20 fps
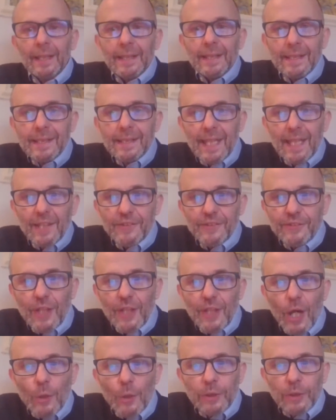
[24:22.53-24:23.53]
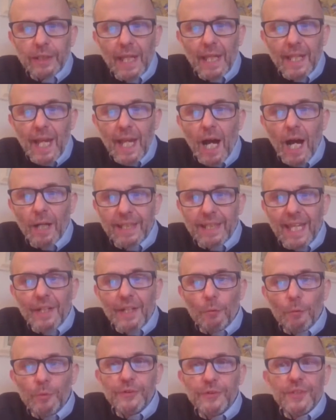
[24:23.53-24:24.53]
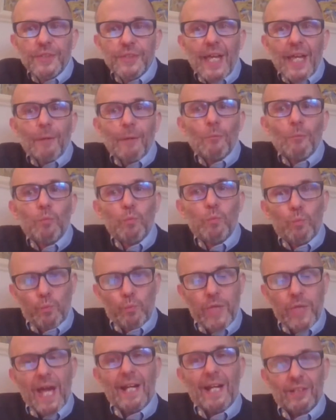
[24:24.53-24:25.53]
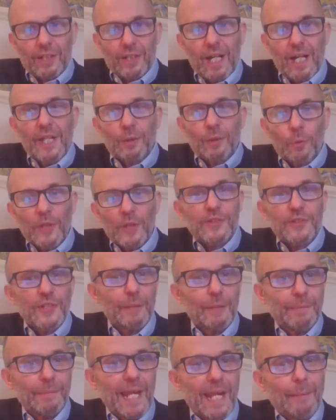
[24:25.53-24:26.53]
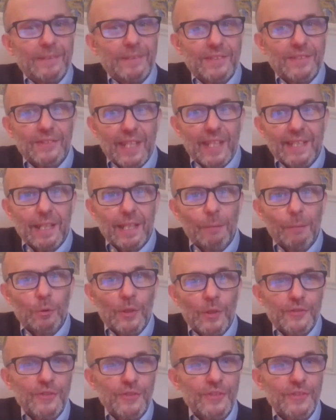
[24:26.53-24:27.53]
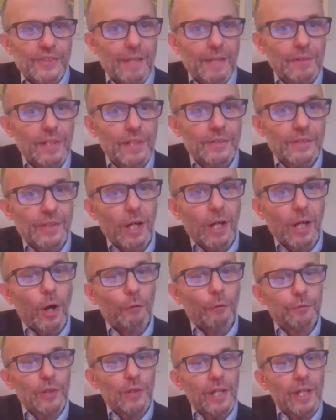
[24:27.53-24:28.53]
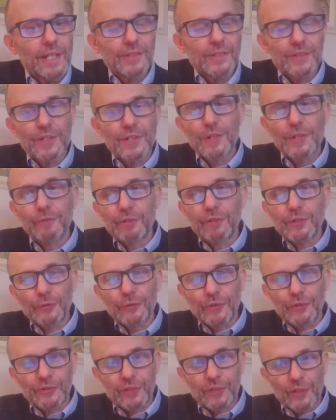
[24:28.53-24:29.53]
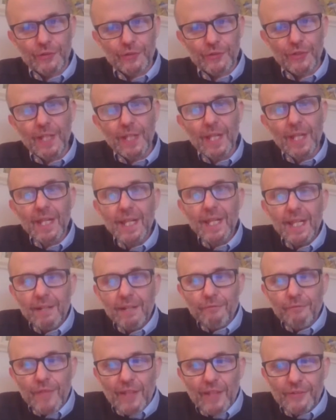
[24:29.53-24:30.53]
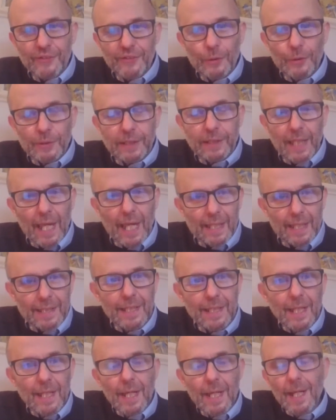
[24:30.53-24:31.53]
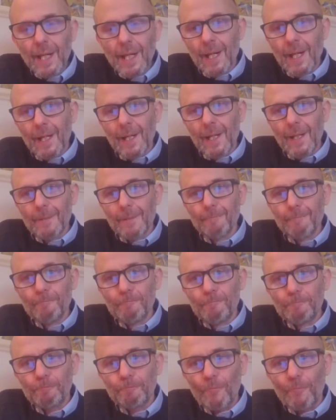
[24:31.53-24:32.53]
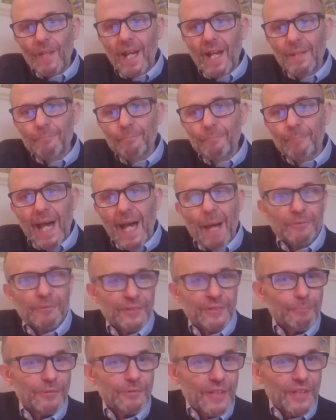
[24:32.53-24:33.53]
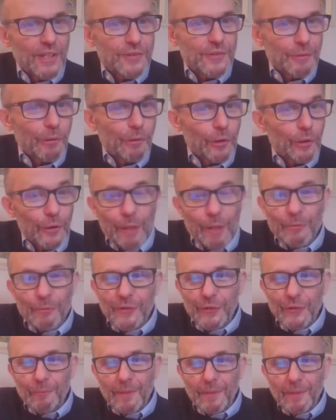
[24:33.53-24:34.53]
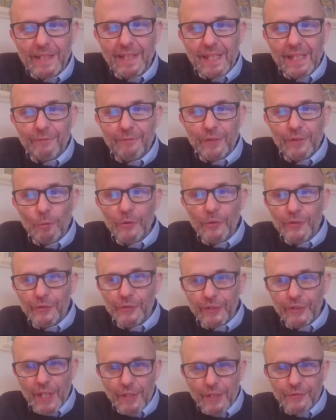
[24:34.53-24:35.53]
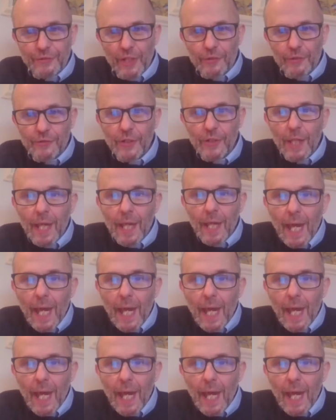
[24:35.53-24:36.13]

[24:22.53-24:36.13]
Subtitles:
Yes, okay. Again, I would that kind of question, I'd be happy to take up question 7 as offline as an individual discussion, if that's okay. At perhaps some stage tomorrow, that would suit me if you wanted to get in touch.